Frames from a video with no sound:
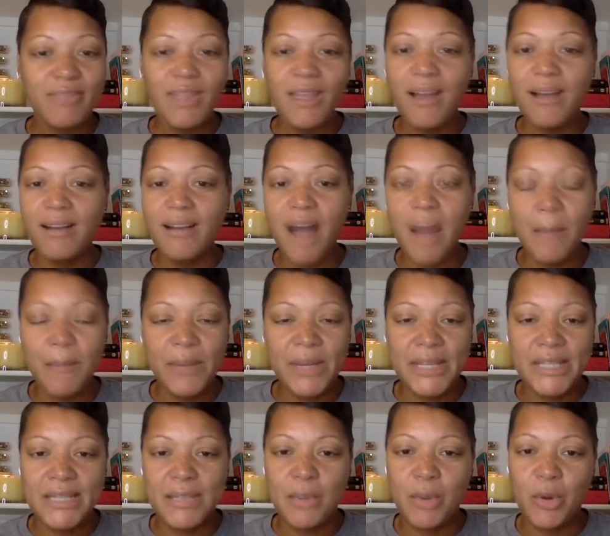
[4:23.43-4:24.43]
a company
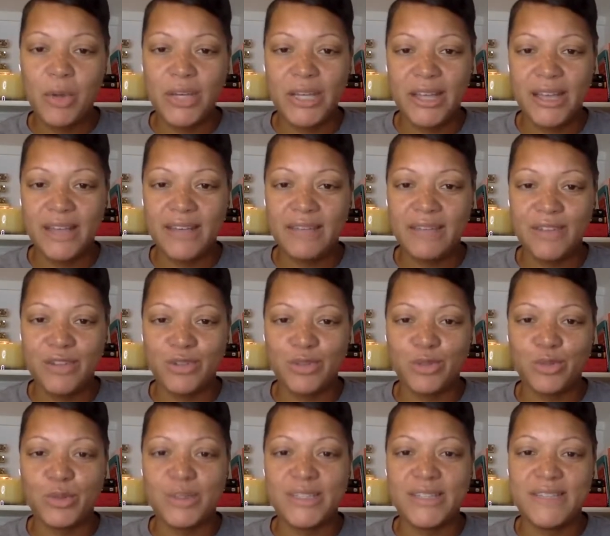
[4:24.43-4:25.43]
supporting individuals
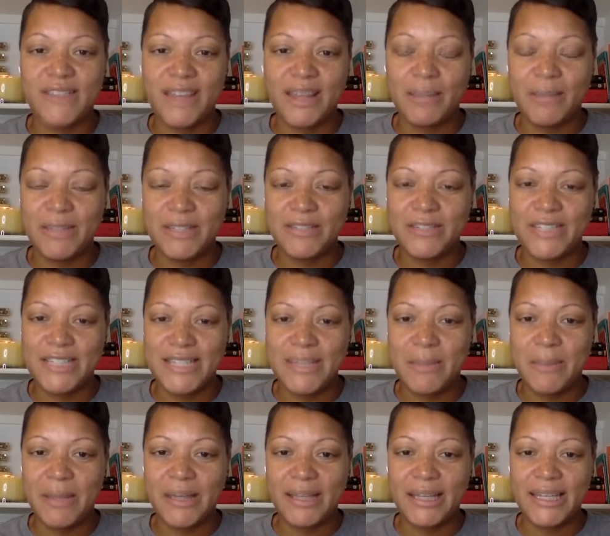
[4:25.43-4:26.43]
with developmental
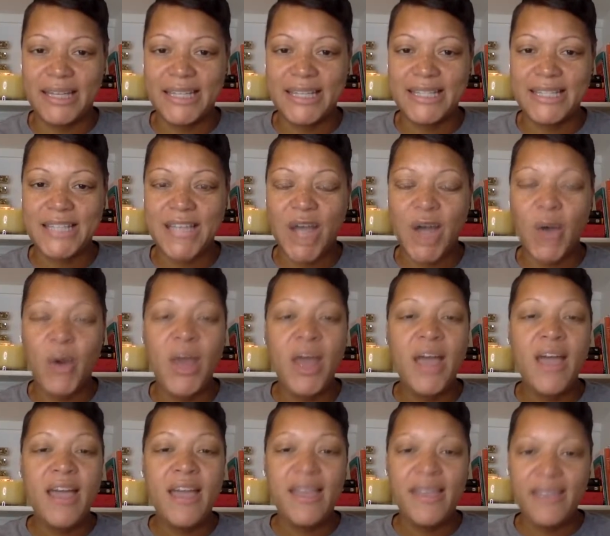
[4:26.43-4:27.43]
disabilities. So
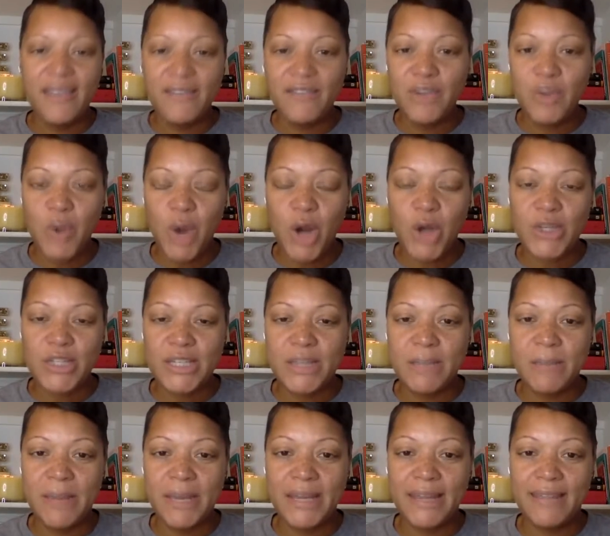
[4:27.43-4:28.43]
if you are
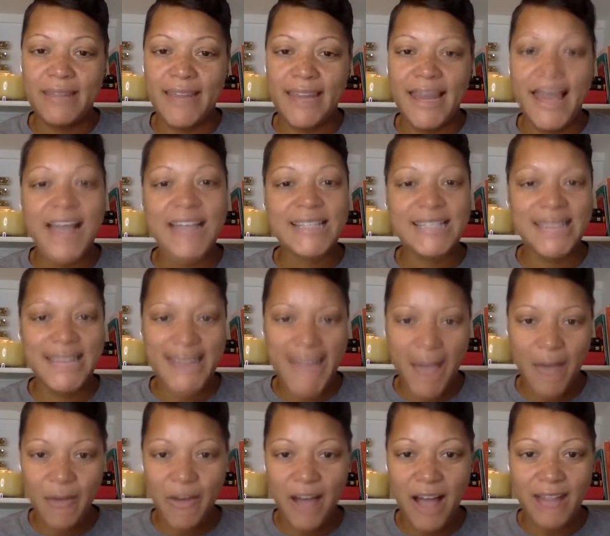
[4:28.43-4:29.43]
somebody that has
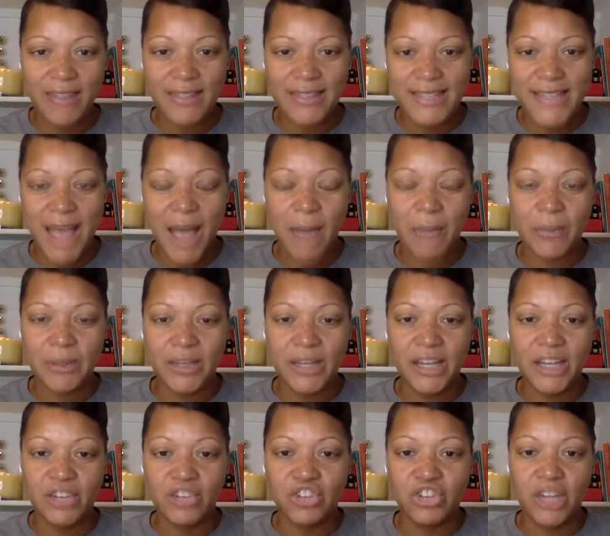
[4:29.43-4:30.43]
now got this
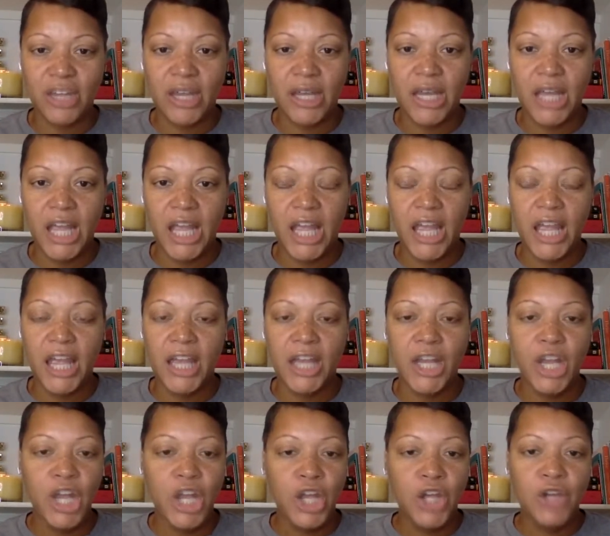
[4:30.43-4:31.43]
application and,
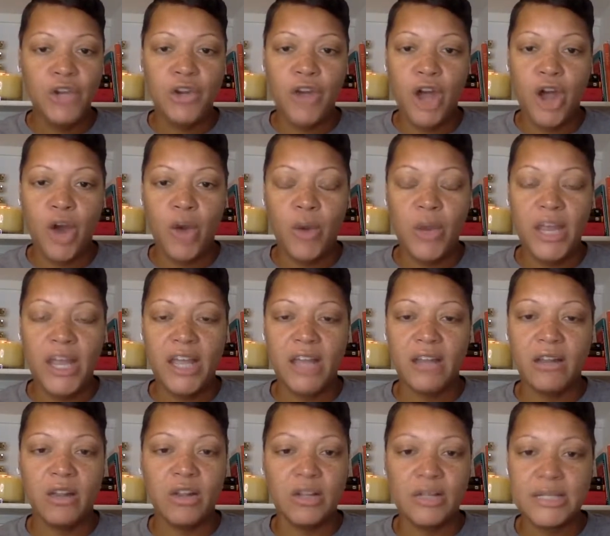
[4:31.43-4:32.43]
it
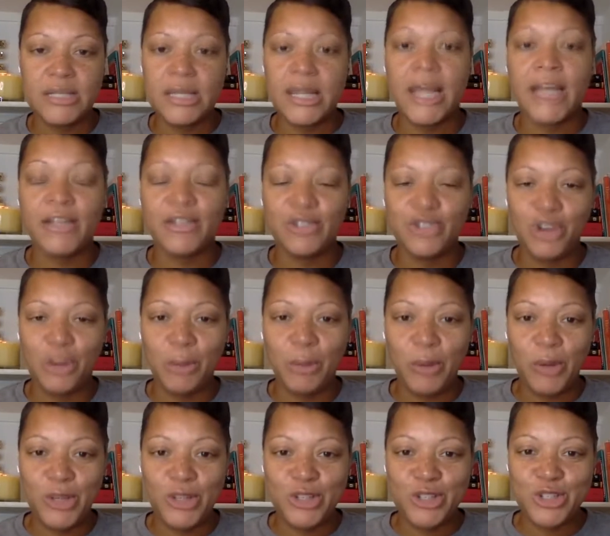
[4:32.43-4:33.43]
looks like
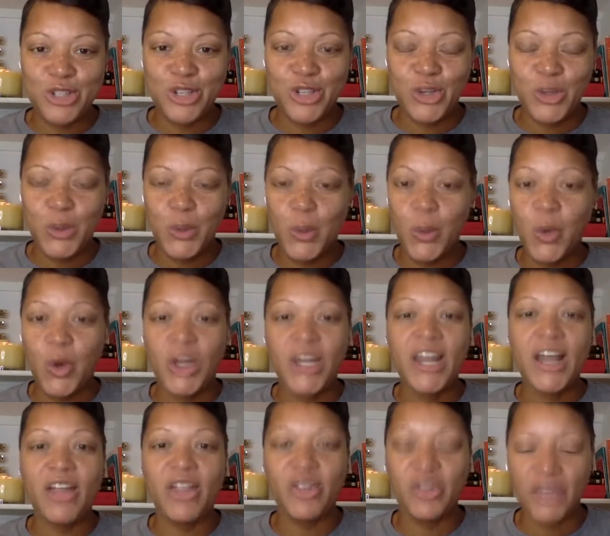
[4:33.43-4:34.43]
gibberish to you or
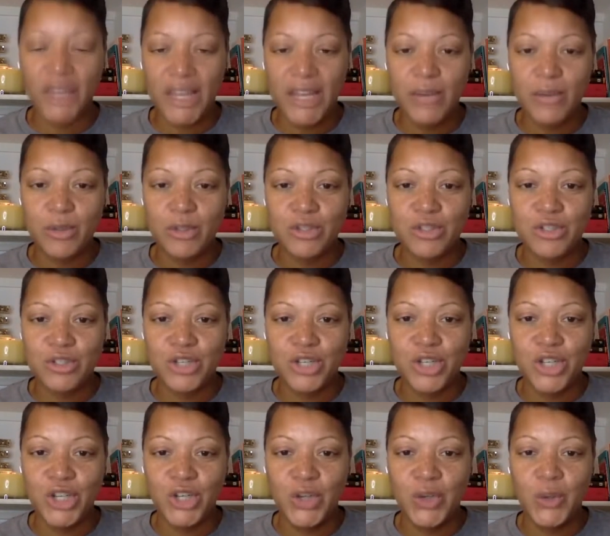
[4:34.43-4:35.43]
another language to
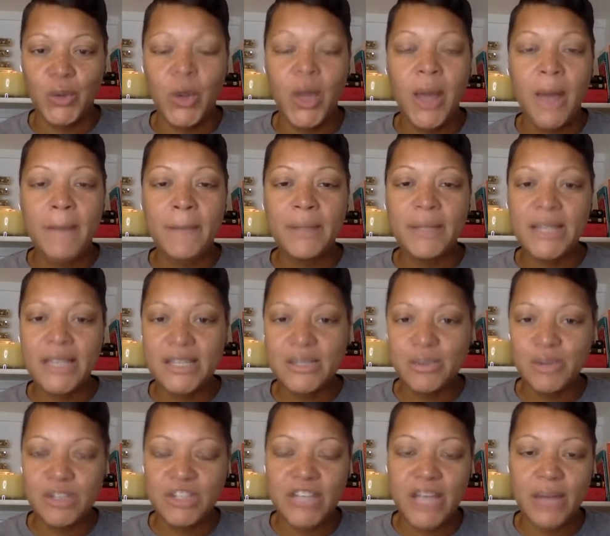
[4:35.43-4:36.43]
you, please
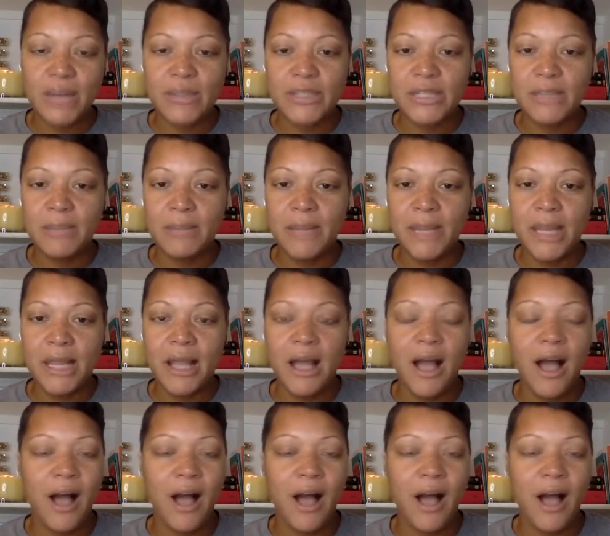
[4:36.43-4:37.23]
reach out to me.